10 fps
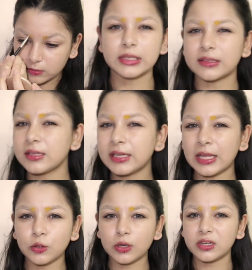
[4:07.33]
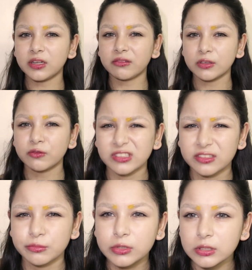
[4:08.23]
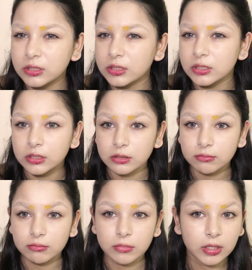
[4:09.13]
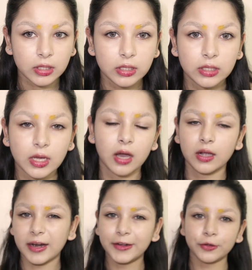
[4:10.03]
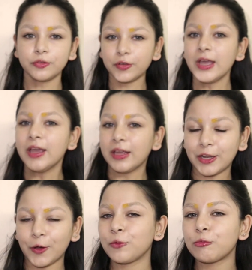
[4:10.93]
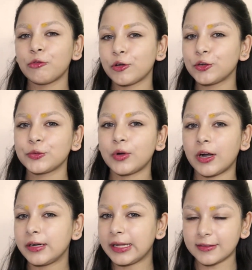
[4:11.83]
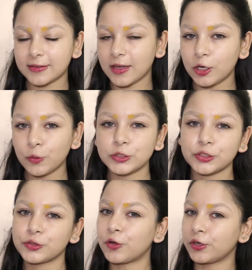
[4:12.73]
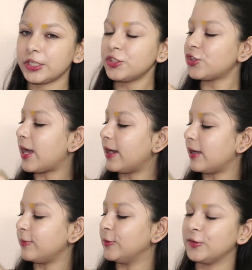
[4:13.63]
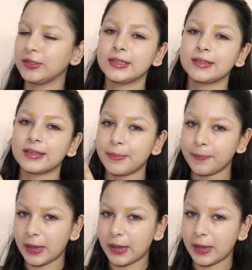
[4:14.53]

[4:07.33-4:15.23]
Is the yellow color even visible? Yeah, kind of. Now we move on to our next color, which is orange, and I'm using the same